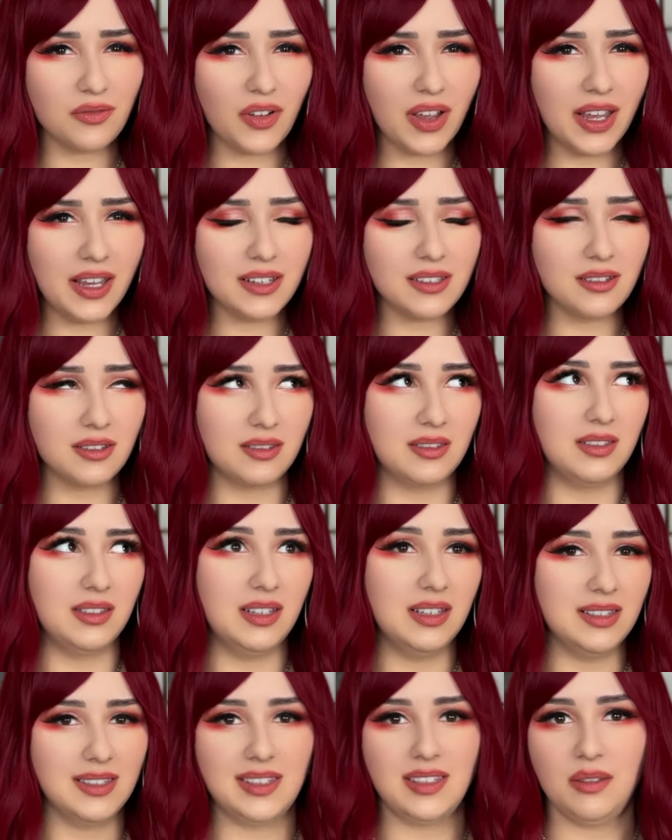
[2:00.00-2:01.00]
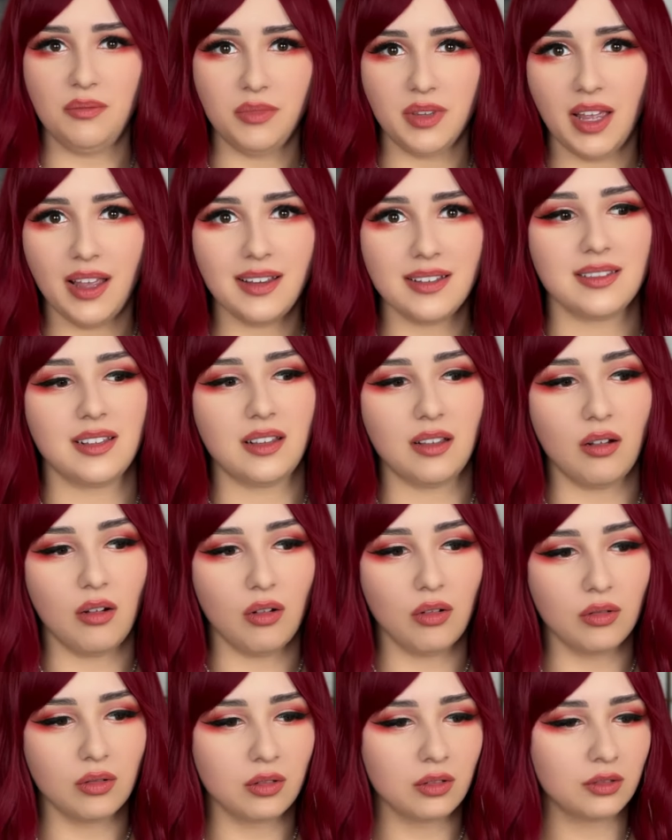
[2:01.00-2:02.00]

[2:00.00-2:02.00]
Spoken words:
face. This didn't seem nice at all.